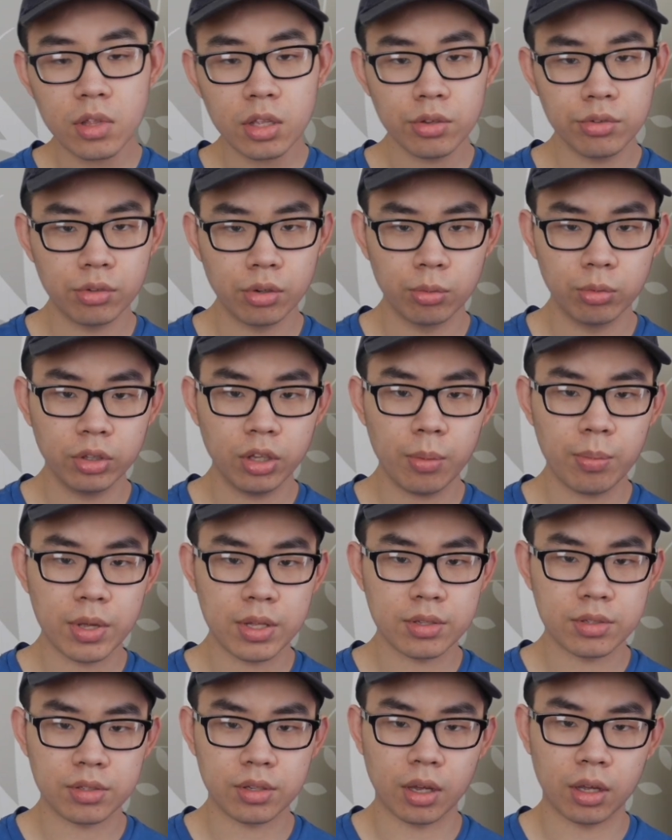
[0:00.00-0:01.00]
So with that
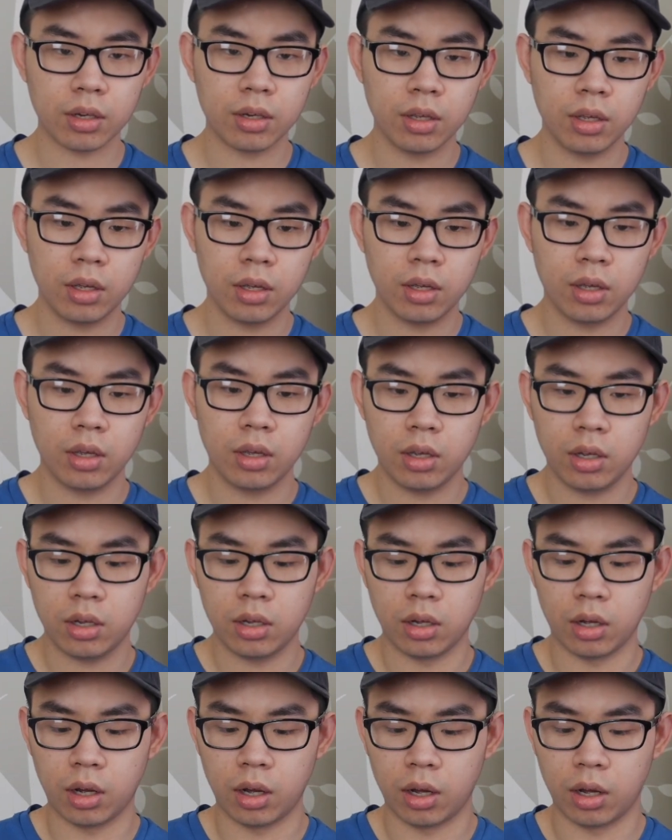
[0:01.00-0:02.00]
being said,
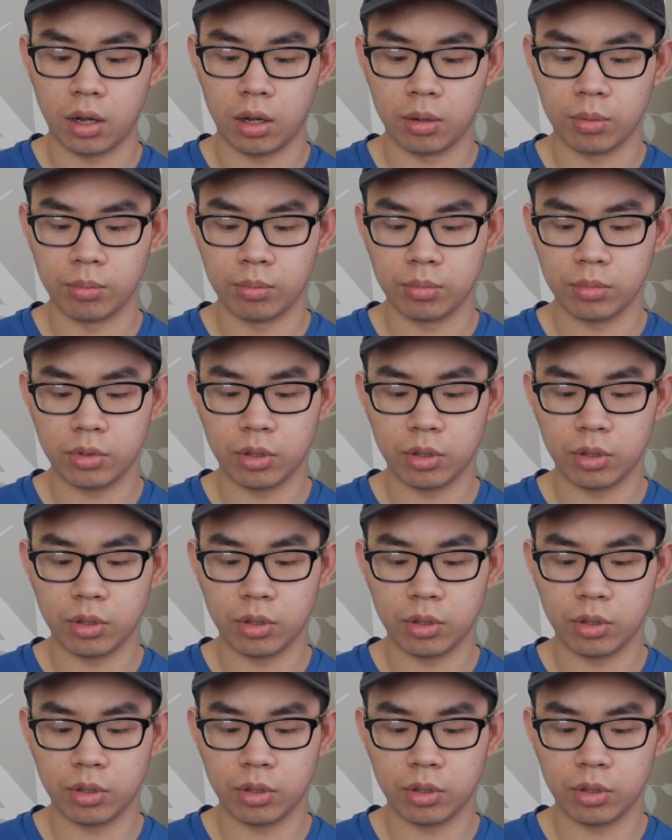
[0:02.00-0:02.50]
um,